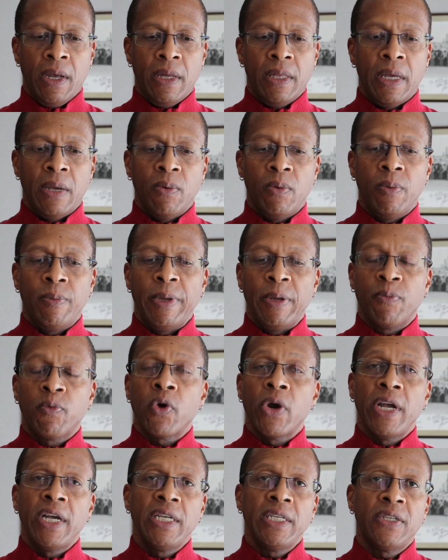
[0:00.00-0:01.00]
They will be
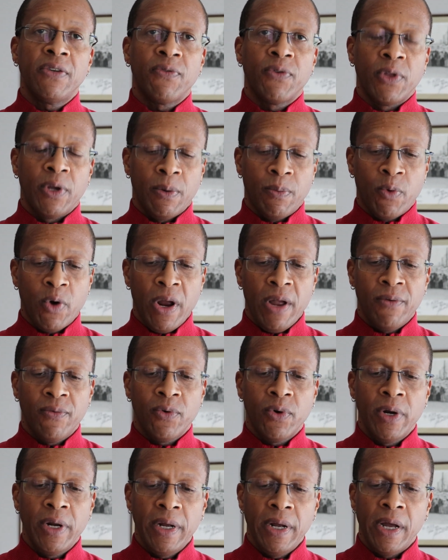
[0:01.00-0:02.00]
praised for their
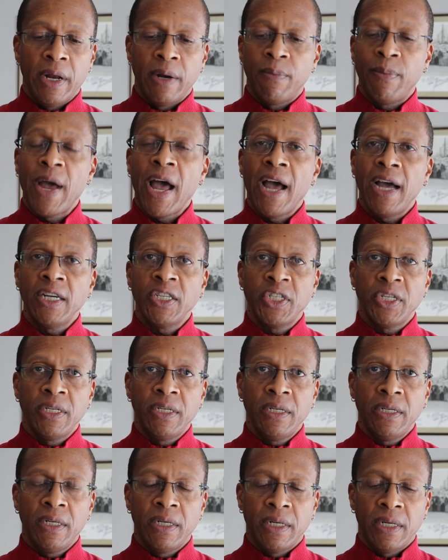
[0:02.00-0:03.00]
bravery and
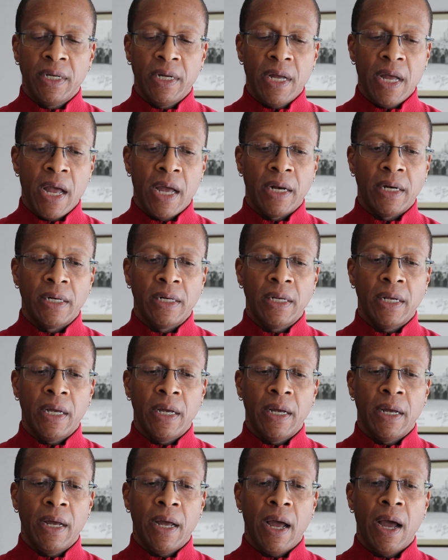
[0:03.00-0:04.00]
passion and
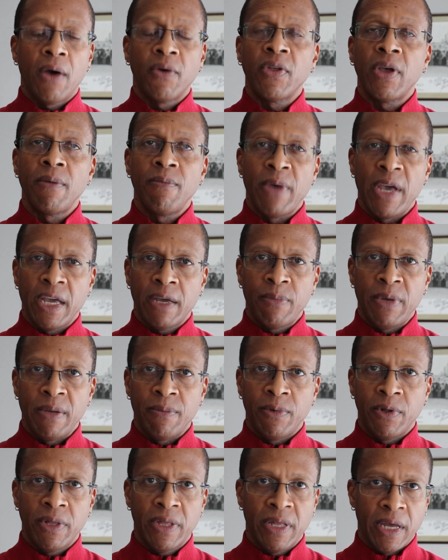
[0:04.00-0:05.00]
how they make
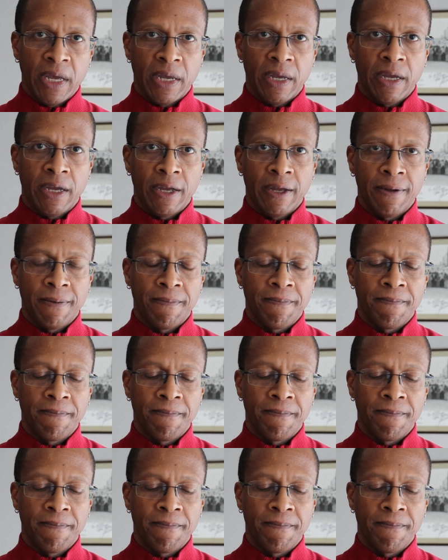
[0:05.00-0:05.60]
people think.